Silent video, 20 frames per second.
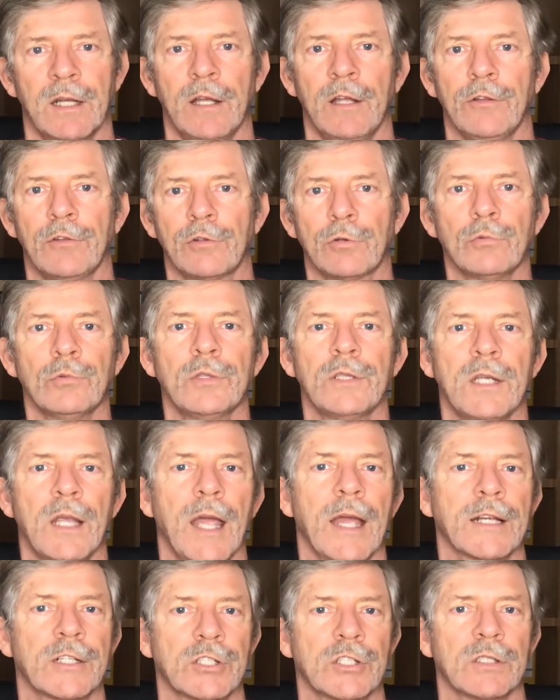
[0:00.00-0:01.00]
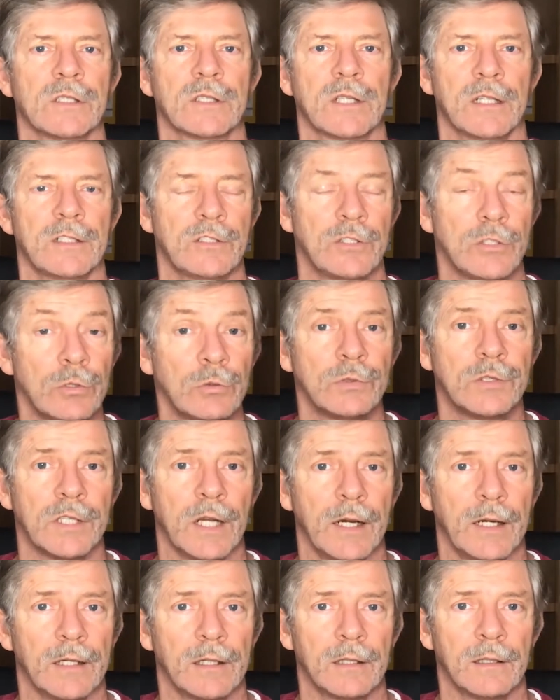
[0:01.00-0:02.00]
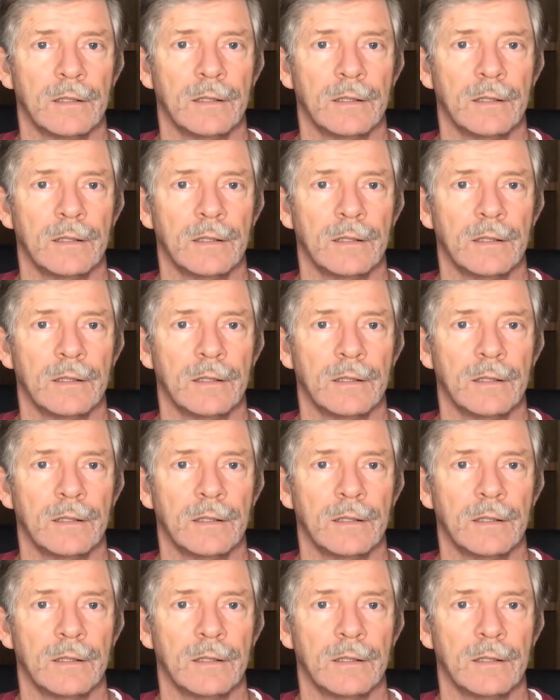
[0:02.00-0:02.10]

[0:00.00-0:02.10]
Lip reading: through the actions that you take.